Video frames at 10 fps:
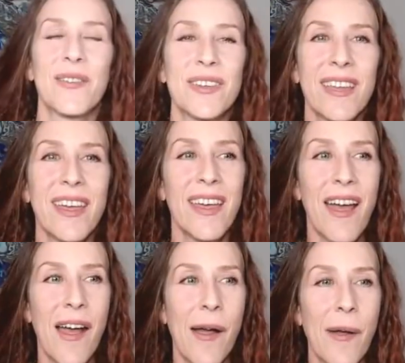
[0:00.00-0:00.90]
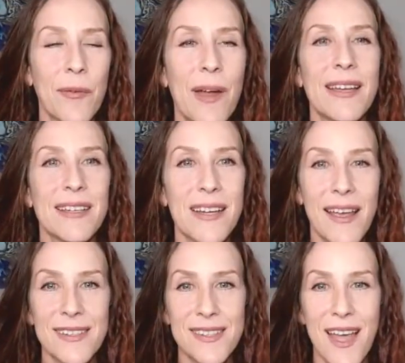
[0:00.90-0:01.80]
I really
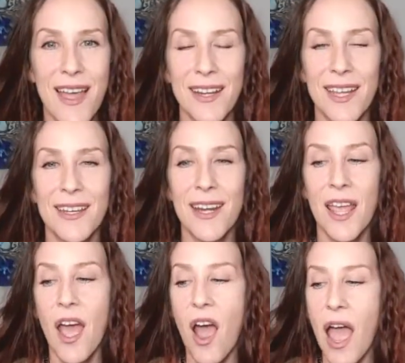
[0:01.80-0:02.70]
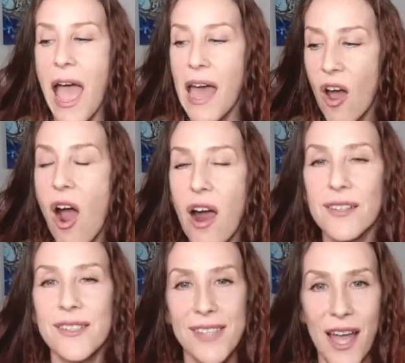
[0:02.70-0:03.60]
recognize that at
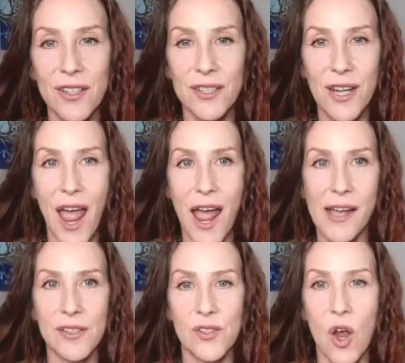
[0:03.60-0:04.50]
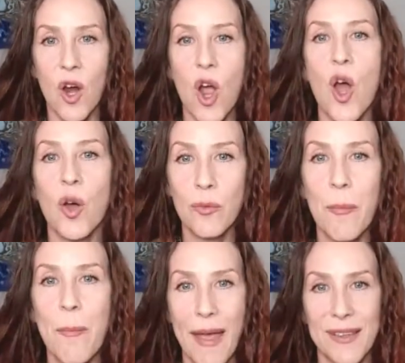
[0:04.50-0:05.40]
heart, Saturn has our
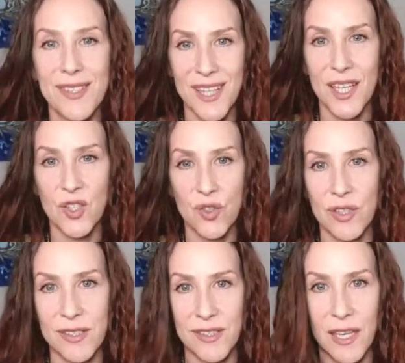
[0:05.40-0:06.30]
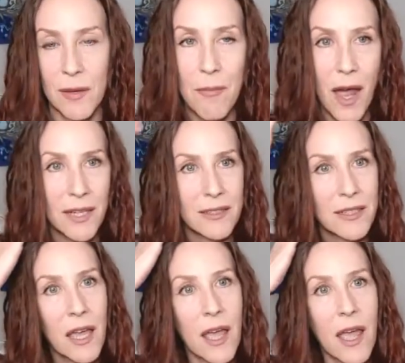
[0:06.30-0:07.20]
own best interests in mind.